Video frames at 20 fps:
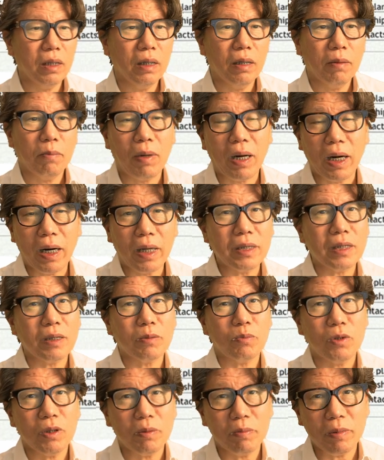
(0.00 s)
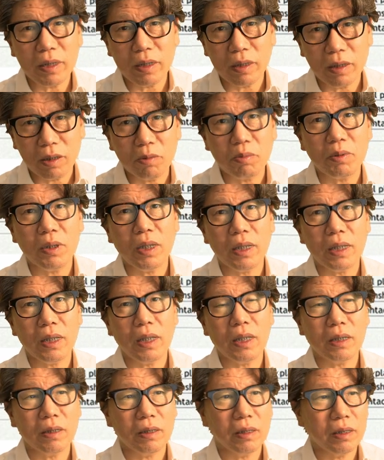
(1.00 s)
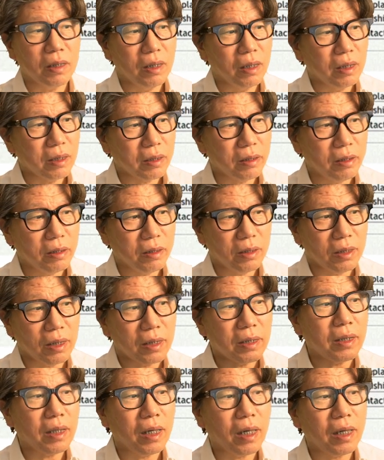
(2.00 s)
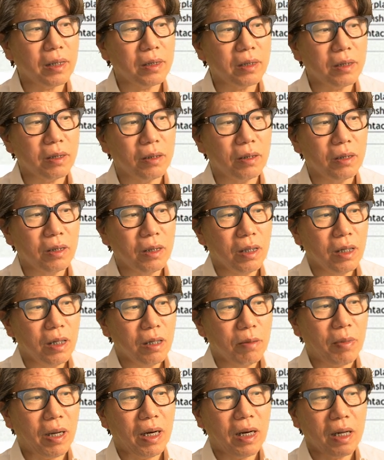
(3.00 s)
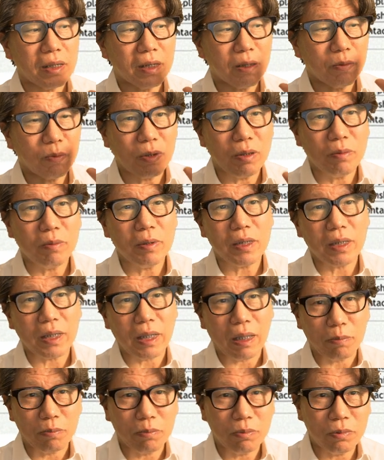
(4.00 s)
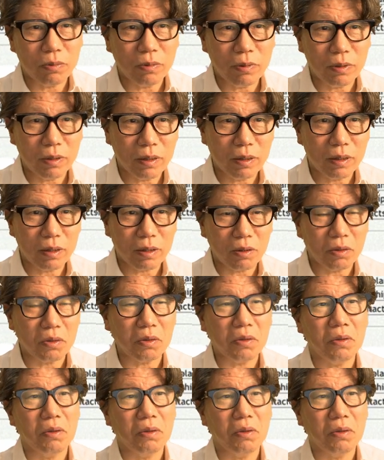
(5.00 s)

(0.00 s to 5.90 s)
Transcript: Under the premise that balancing prematures must be eliminated, defining balancing prematures as negative,